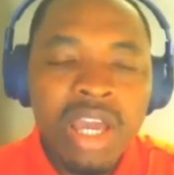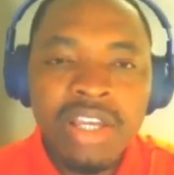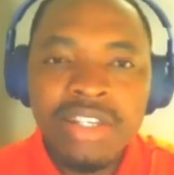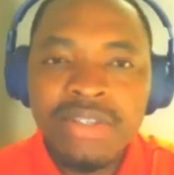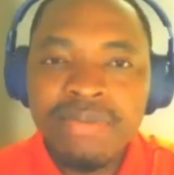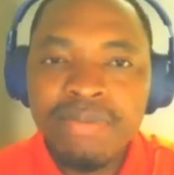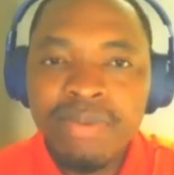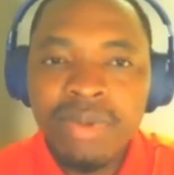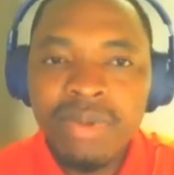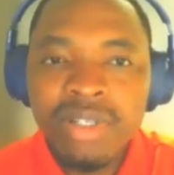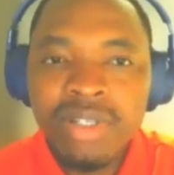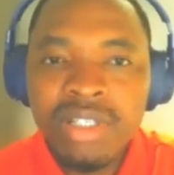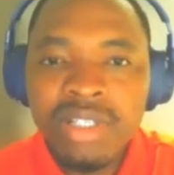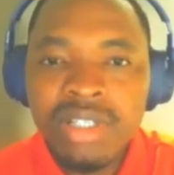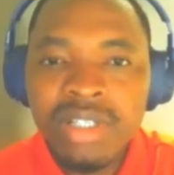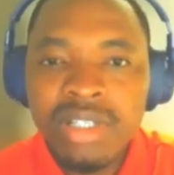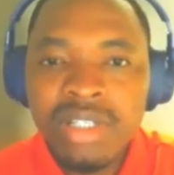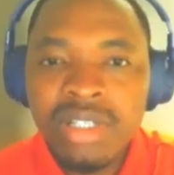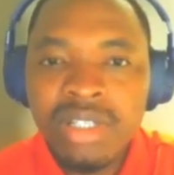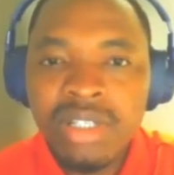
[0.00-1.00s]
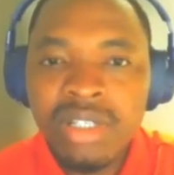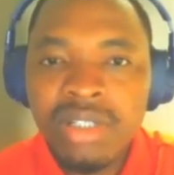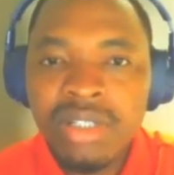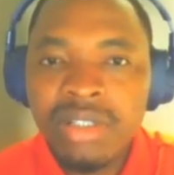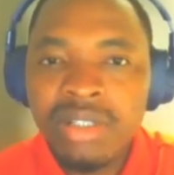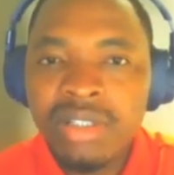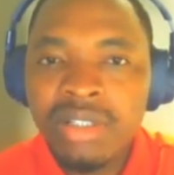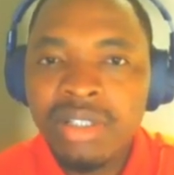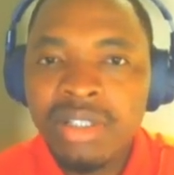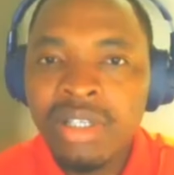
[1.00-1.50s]
Exports.
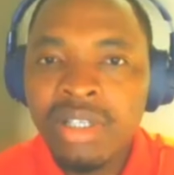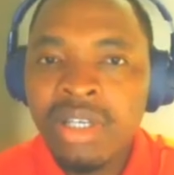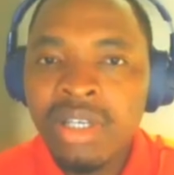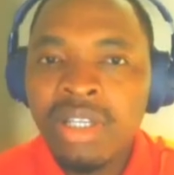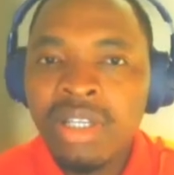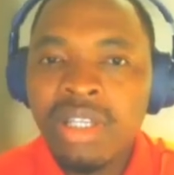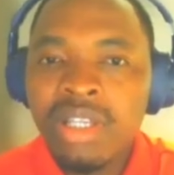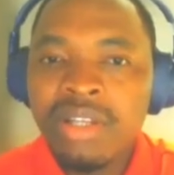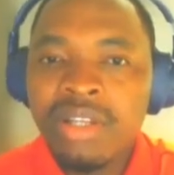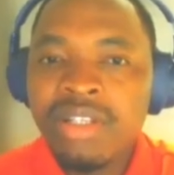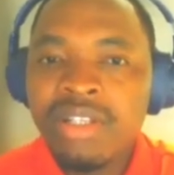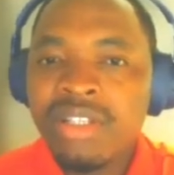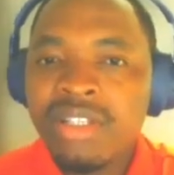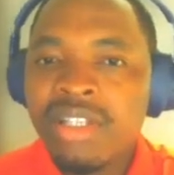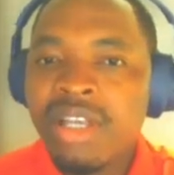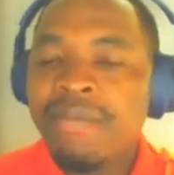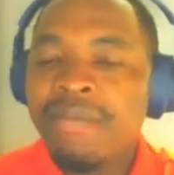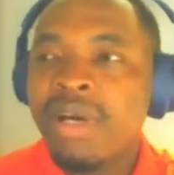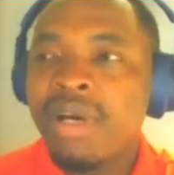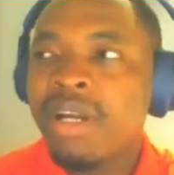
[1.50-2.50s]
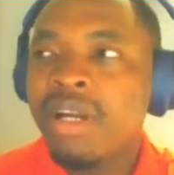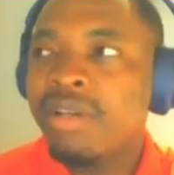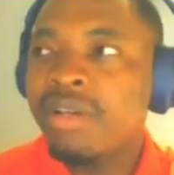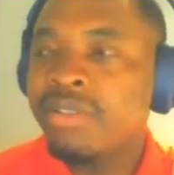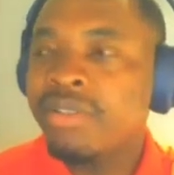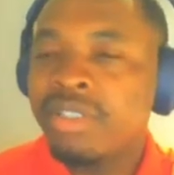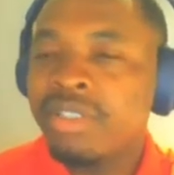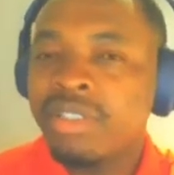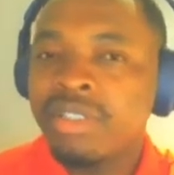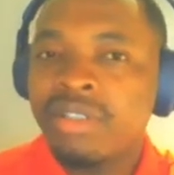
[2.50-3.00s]
And this time around,